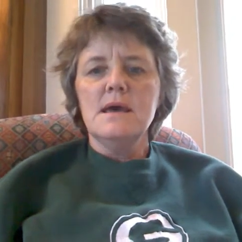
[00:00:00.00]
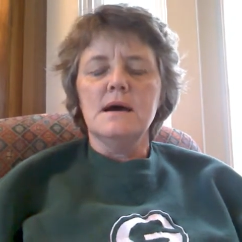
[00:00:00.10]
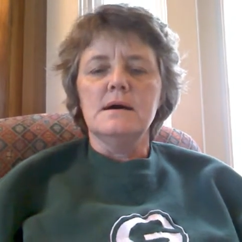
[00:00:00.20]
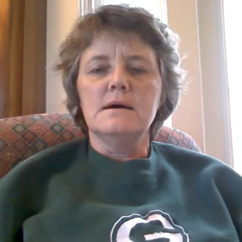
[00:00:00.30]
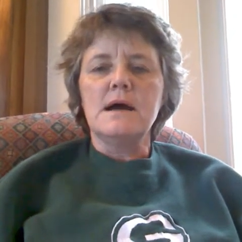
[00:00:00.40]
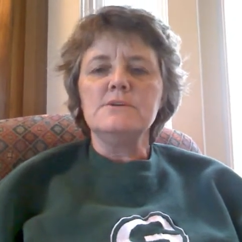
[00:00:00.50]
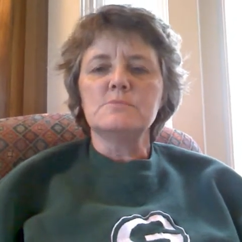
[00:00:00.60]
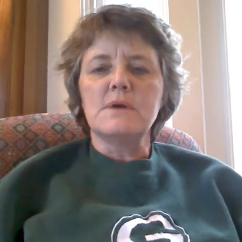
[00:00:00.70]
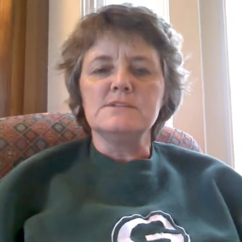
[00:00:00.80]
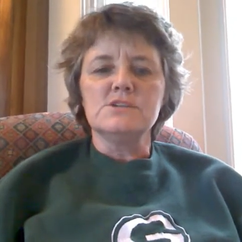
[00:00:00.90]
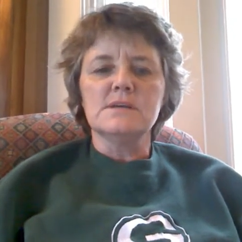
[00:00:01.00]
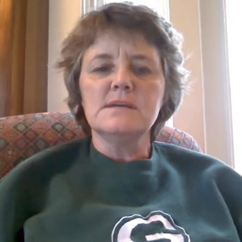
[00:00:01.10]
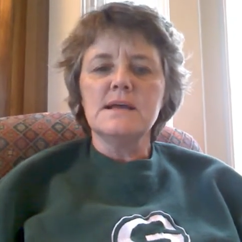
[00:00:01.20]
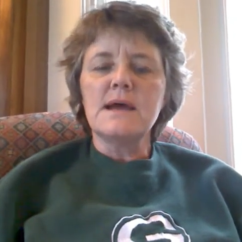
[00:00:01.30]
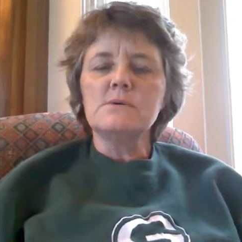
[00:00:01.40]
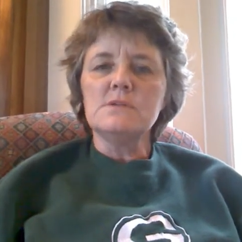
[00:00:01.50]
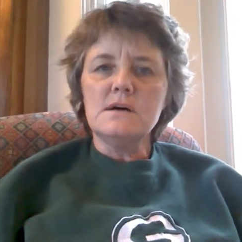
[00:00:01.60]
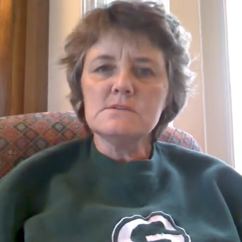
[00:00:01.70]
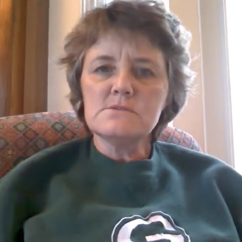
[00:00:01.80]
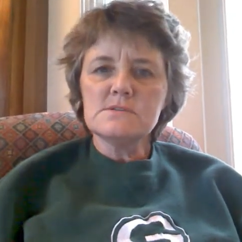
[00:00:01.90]
on your project, and I will
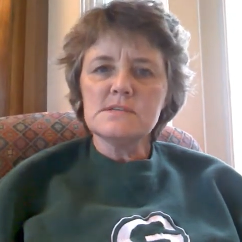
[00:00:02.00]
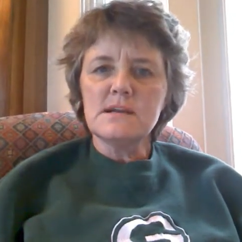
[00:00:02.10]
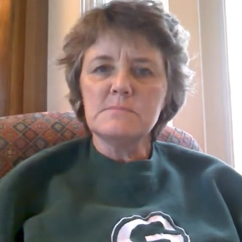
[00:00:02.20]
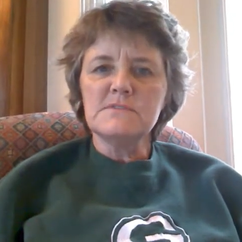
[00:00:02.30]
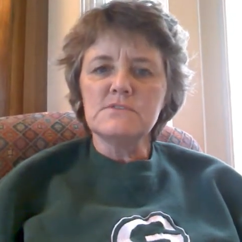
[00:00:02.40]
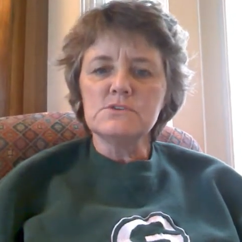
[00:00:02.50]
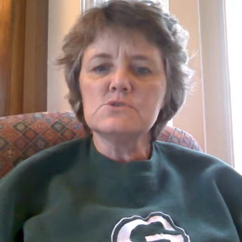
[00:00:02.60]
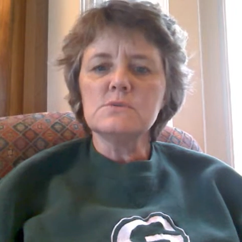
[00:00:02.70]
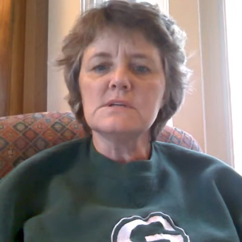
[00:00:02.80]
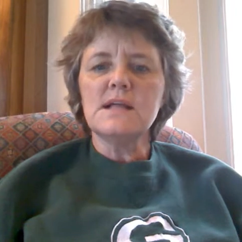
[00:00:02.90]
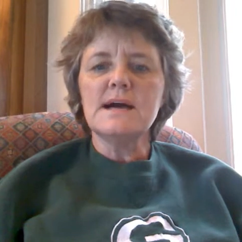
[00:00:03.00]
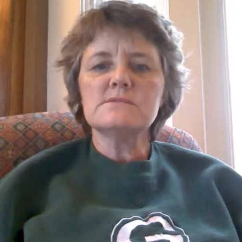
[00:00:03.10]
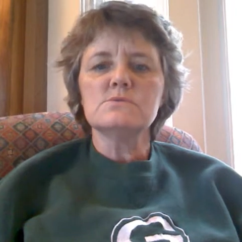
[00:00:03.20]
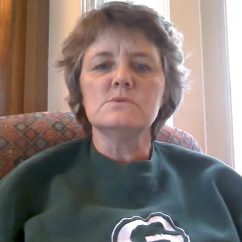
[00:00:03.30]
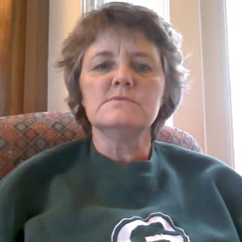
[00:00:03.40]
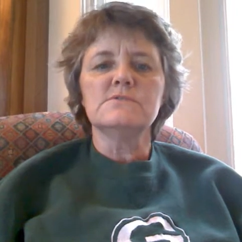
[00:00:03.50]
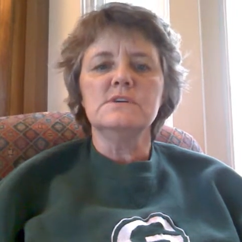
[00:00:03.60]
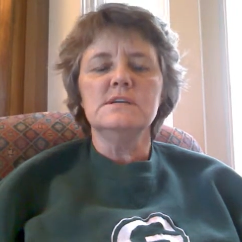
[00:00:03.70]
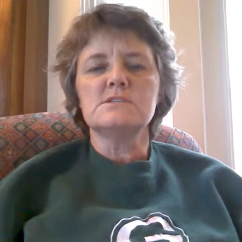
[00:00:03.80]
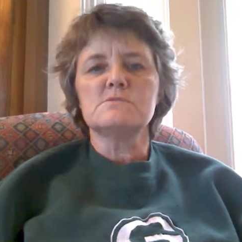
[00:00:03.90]
also set up a virtual classroom for
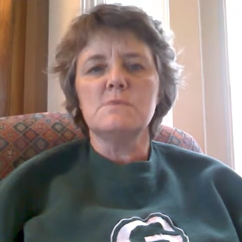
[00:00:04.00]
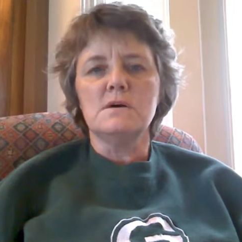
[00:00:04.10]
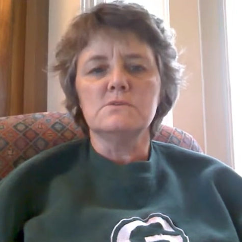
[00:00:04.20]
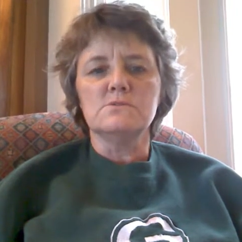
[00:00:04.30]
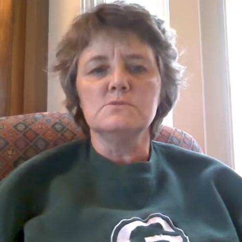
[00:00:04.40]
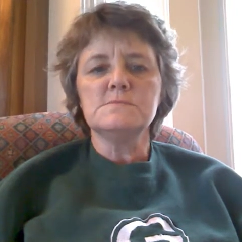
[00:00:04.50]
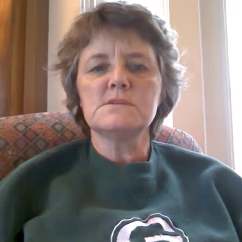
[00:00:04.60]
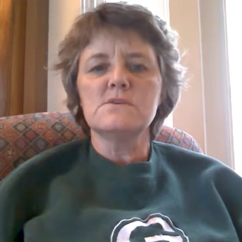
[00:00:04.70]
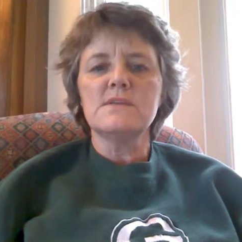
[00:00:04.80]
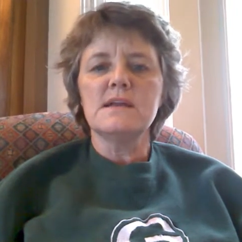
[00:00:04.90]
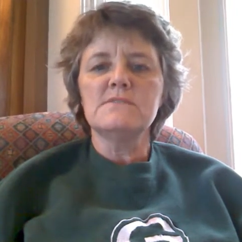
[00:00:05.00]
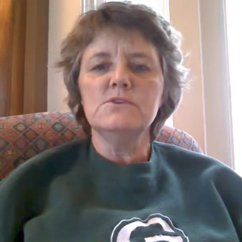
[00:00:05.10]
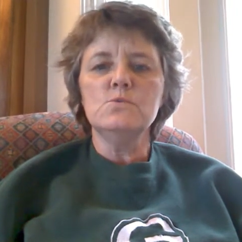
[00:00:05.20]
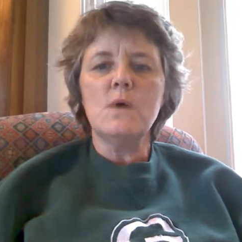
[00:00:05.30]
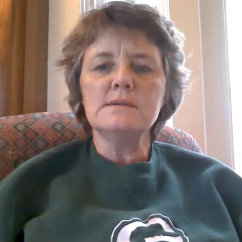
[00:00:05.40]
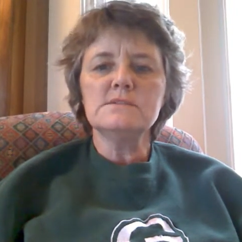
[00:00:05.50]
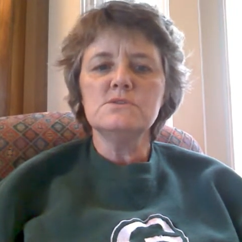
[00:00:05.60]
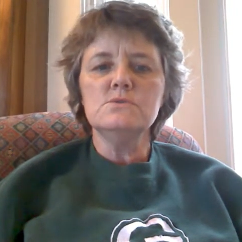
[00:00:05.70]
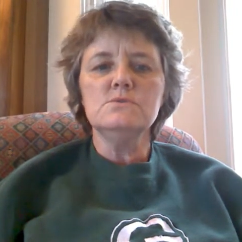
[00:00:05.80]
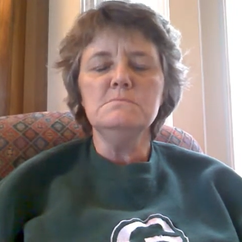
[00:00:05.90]
each small group so that if you want
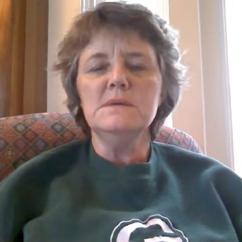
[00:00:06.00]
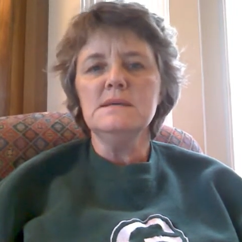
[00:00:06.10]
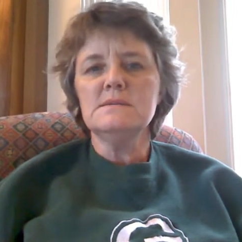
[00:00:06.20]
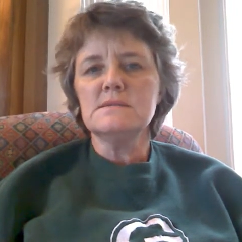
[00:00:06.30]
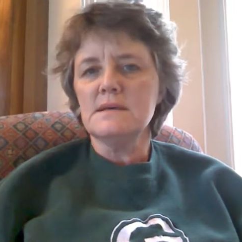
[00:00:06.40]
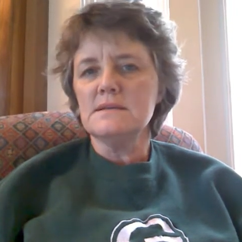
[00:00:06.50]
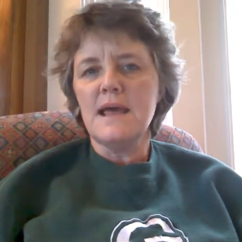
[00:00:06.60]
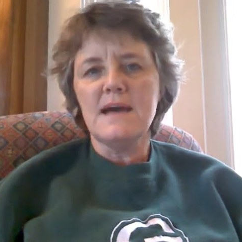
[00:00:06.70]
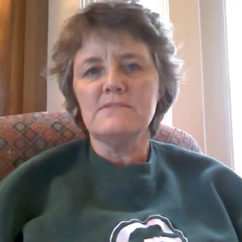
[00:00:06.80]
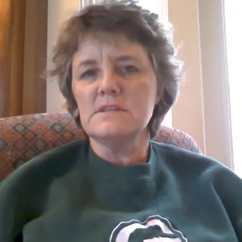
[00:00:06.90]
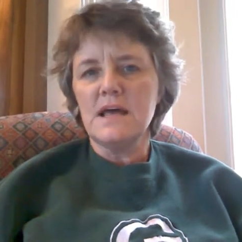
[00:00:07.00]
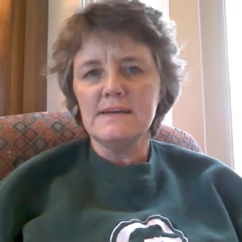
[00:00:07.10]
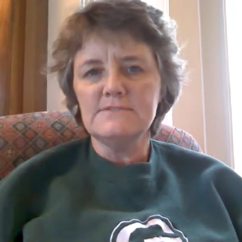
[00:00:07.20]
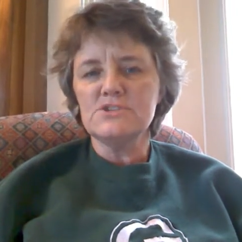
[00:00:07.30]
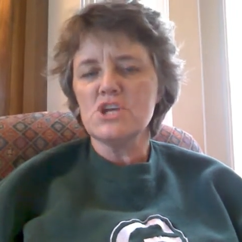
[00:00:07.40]
to meet and have a live